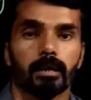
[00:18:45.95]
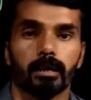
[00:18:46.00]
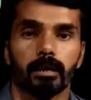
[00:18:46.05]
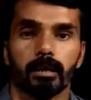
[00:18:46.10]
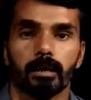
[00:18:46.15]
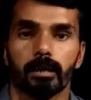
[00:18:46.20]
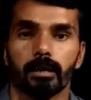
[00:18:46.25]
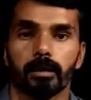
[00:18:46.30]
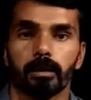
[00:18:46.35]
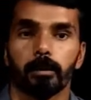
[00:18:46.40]

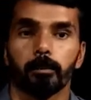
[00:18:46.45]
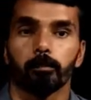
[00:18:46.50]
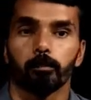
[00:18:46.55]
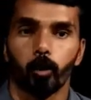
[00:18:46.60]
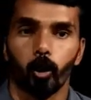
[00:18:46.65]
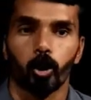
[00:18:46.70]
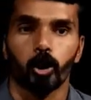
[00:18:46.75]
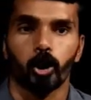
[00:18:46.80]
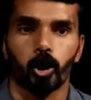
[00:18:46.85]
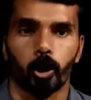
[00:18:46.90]

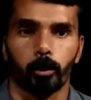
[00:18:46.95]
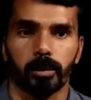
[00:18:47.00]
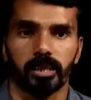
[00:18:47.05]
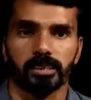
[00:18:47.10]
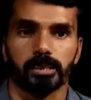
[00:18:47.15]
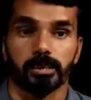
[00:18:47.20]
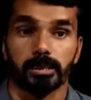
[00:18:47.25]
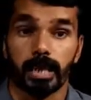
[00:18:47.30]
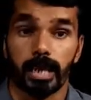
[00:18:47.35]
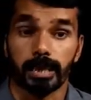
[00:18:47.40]

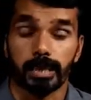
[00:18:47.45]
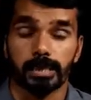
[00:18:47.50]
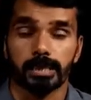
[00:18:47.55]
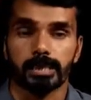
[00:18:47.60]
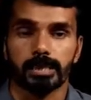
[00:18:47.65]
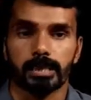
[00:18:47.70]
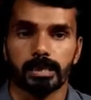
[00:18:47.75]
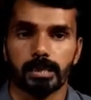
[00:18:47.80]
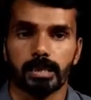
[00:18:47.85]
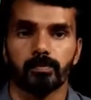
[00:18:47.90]
polynomials, that is
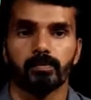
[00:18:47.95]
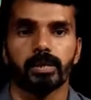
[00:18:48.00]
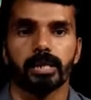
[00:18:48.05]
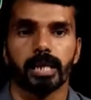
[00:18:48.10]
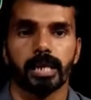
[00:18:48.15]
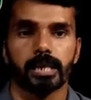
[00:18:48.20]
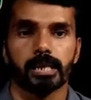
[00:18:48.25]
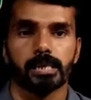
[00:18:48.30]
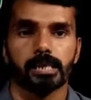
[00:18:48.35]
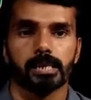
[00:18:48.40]
the
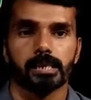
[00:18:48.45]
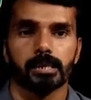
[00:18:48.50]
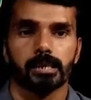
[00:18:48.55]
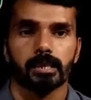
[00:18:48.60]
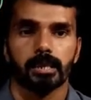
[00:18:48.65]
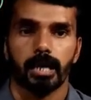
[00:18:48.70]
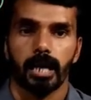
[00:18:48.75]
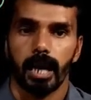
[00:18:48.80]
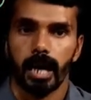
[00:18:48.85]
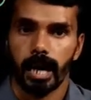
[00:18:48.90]
dividend
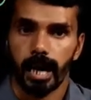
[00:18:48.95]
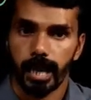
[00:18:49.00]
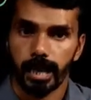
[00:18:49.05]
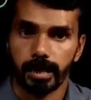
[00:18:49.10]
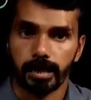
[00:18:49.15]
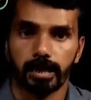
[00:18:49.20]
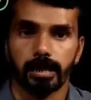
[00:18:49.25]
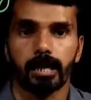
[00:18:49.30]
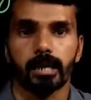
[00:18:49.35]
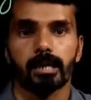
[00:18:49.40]

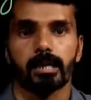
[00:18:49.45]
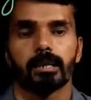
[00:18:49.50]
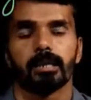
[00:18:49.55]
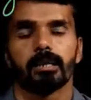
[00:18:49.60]
and the